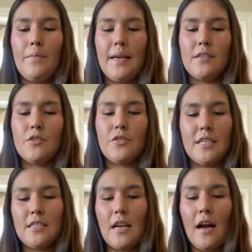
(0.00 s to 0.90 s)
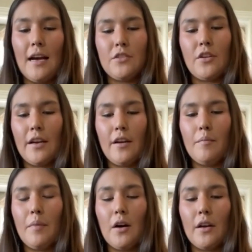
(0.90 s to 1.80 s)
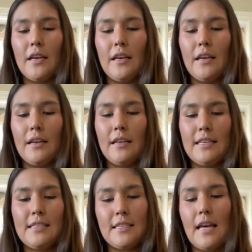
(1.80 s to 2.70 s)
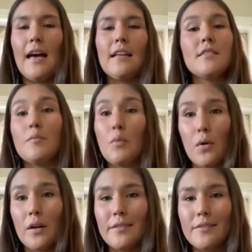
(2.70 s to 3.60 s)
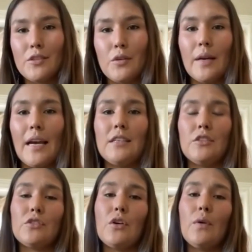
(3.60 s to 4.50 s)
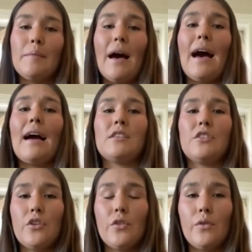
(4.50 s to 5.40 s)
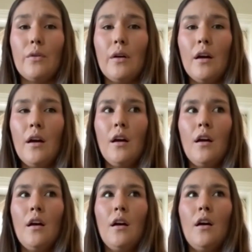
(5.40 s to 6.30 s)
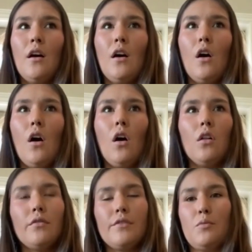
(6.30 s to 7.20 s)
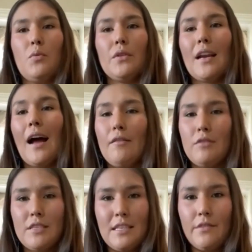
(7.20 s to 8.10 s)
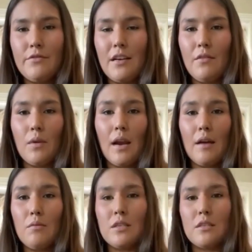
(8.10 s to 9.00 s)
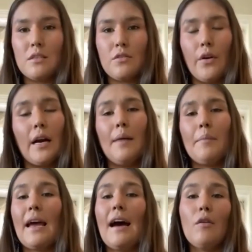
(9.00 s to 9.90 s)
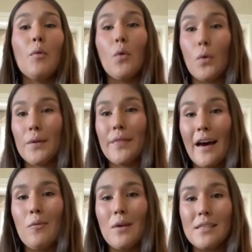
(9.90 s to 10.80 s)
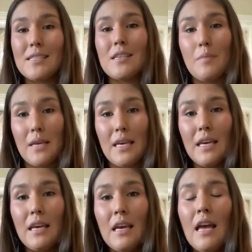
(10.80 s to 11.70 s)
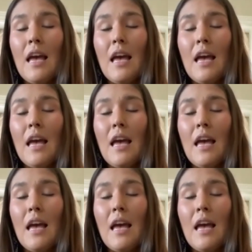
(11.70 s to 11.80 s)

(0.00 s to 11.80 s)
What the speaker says: biggest traits that I try to embody is that support. So again, just going back to all of the support that I received when I was growing up and how important that was to me.